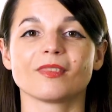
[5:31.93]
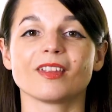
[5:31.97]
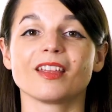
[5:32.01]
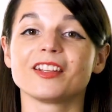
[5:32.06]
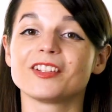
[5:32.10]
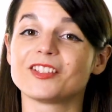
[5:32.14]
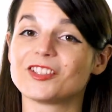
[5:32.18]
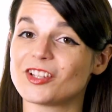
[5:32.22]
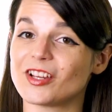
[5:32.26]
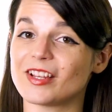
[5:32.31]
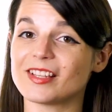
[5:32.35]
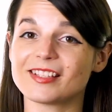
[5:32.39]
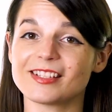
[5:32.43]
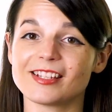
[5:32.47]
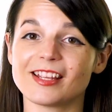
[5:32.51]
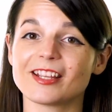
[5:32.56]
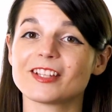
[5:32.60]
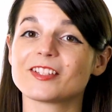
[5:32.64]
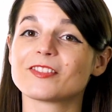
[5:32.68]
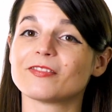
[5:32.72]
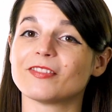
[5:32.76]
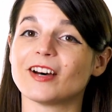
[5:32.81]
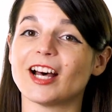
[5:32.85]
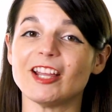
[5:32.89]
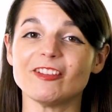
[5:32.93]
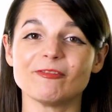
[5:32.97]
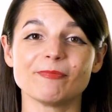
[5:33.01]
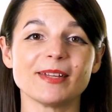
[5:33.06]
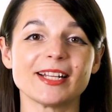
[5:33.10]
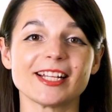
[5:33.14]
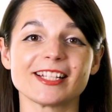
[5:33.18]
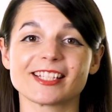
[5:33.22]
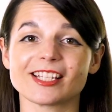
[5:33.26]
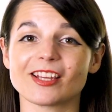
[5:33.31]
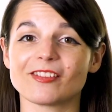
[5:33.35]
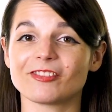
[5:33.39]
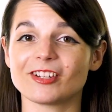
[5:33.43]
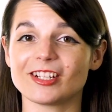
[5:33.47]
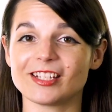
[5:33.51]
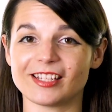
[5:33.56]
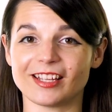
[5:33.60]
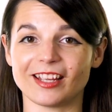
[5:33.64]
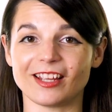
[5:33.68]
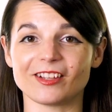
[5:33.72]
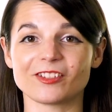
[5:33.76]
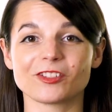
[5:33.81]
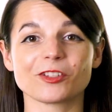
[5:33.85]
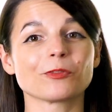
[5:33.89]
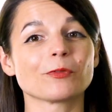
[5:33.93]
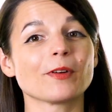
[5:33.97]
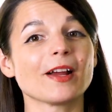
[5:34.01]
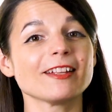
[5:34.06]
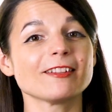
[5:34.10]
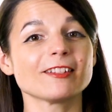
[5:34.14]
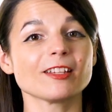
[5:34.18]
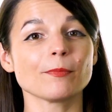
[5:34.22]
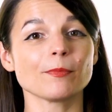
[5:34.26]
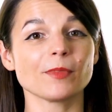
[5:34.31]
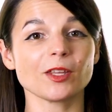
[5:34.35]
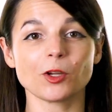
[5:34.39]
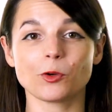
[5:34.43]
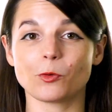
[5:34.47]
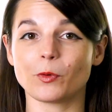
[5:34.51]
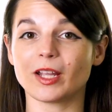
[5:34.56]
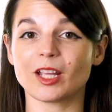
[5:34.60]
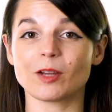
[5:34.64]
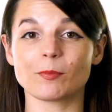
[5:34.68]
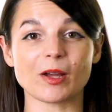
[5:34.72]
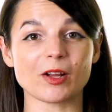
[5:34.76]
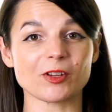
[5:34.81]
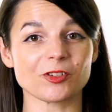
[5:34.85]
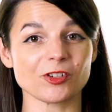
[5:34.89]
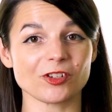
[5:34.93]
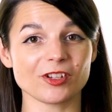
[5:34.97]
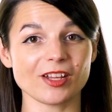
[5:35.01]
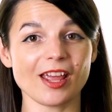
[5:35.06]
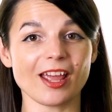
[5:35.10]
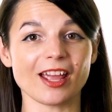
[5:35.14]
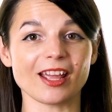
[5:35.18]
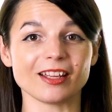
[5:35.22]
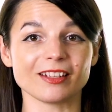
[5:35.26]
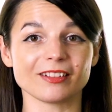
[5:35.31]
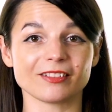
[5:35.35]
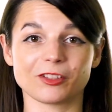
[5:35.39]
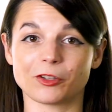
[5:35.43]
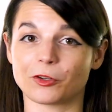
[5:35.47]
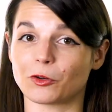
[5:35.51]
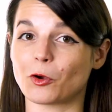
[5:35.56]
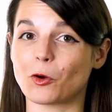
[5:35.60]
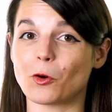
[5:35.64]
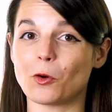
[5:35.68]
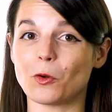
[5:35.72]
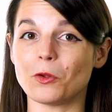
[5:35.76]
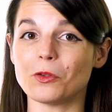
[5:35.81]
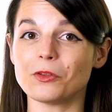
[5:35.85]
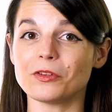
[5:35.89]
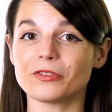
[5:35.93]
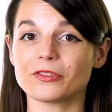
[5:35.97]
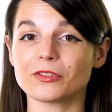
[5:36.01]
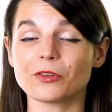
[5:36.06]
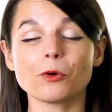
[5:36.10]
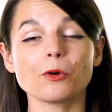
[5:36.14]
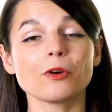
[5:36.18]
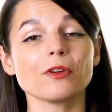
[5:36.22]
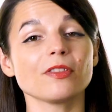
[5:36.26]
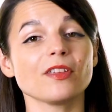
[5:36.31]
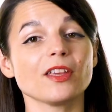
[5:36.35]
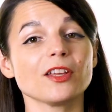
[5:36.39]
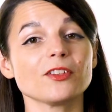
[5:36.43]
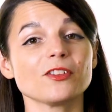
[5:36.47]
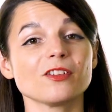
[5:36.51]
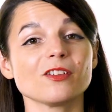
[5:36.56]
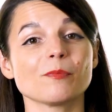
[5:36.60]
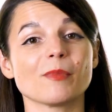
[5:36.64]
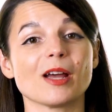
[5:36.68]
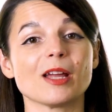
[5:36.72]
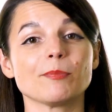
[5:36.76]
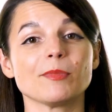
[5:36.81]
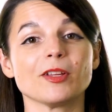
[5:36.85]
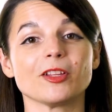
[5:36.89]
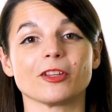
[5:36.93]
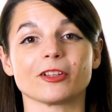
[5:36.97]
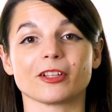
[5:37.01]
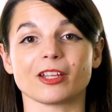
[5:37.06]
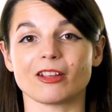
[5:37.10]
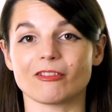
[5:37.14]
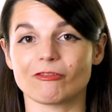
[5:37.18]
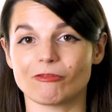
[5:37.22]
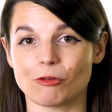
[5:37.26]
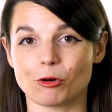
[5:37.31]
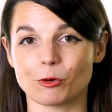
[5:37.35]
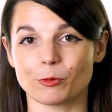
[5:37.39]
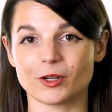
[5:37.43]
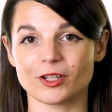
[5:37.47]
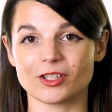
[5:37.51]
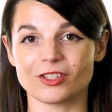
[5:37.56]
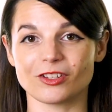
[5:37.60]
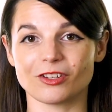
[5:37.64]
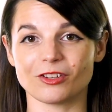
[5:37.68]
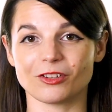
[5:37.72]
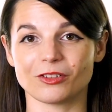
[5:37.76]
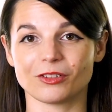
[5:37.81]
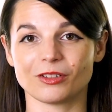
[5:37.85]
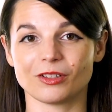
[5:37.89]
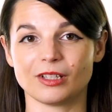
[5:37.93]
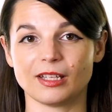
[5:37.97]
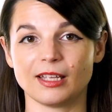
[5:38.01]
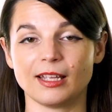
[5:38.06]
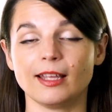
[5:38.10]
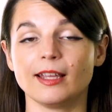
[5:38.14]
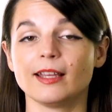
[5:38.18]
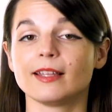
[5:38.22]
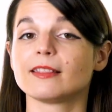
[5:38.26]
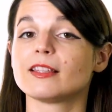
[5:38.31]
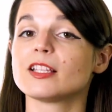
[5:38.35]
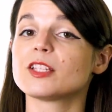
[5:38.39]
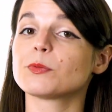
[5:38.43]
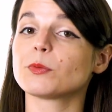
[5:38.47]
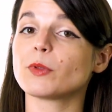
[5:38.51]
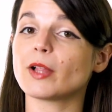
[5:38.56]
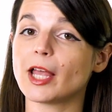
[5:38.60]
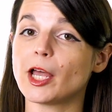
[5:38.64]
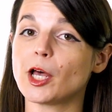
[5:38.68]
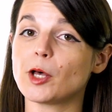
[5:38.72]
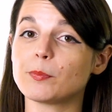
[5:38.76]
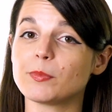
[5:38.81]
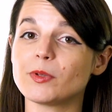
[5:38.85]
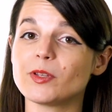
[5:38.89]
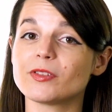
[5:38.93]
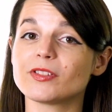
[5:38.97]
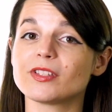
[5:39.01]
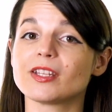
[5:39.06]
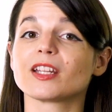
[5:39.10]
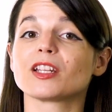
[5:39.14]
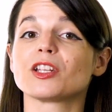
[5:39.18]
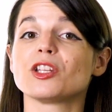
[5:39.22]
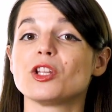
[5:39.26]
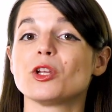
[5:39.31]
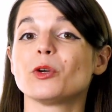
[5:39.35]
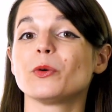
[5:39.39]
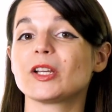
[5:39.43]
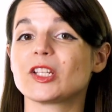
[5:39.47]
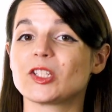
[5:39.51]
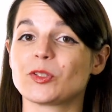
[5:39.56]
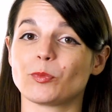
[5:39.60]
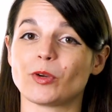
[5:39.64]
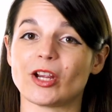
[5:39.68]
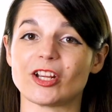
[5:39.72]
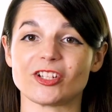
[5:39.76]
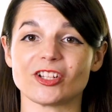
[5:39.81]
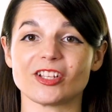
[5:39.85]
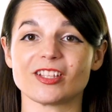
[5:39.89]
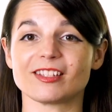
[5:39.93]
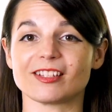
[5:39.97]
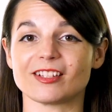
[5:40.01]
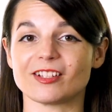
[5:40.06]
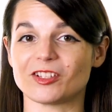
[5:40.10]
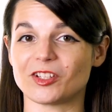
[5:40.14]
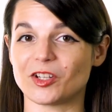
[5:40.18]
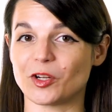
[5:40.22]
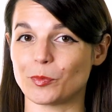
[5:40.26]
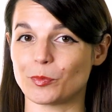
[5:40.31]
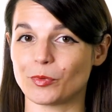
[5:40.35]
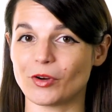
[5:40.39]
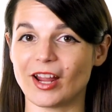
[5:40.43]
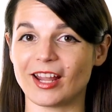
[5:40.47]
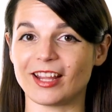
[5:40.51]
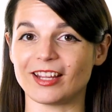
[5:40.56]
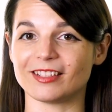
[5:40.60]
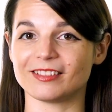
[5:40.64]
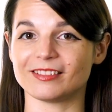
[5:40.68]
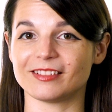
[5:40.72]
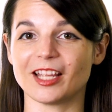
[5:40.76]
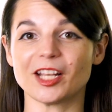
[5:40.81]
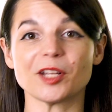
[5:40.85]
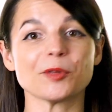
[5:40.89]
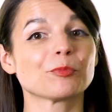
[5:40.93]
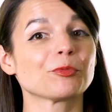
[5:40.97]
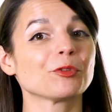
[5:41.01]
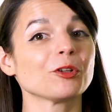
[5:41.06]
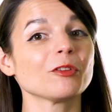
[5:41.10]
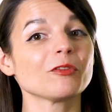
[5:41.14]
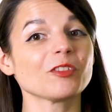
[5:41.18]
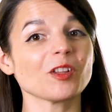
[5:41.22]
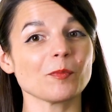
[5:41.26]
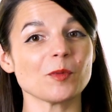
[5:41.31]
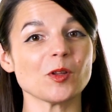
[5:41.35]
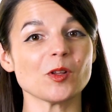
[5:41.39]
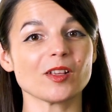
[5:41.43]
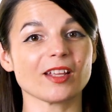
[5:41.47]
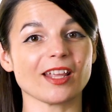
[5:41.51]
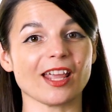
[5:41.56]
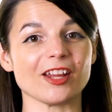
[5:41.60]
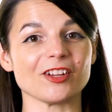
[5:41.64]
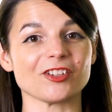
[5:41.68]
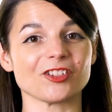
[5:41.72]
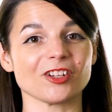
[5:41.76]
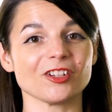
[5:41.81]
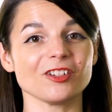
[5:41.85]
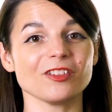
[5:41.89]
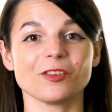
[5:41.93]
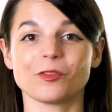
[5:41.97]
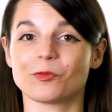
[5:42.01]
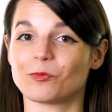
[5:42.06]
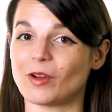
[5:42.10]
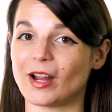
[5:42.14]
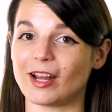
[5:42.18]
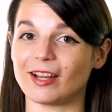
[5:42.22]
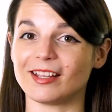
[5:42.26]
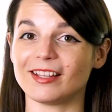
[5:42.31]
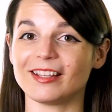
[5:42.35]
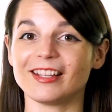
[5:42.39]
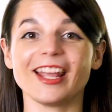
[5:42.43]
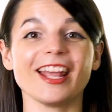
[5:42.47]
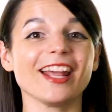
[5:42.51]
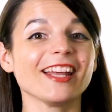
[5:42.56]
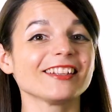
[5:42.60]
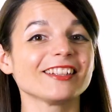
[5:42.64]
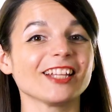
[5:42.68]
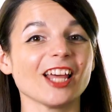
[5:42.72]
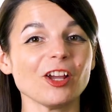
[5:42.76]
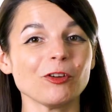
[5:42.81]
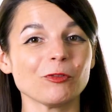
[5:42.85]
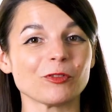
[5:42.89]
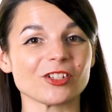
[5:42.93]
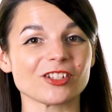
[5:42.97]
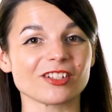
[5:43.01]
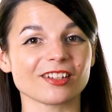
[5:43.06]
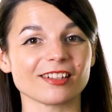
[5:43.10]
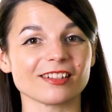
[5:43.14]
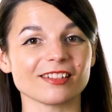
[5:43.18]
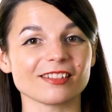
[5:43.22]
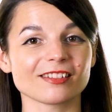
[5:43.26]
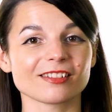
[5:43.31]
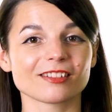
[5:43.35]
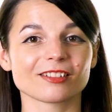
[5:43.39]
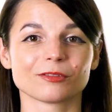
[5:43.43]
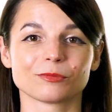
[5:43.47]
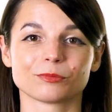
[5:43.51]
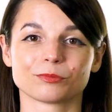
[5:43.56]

It just takes 5 minutes every day to write something quick about your day, your goals, or things you might be looking forward to. This will help you stick new expressions into your brain and improve communication, writing, and language skills.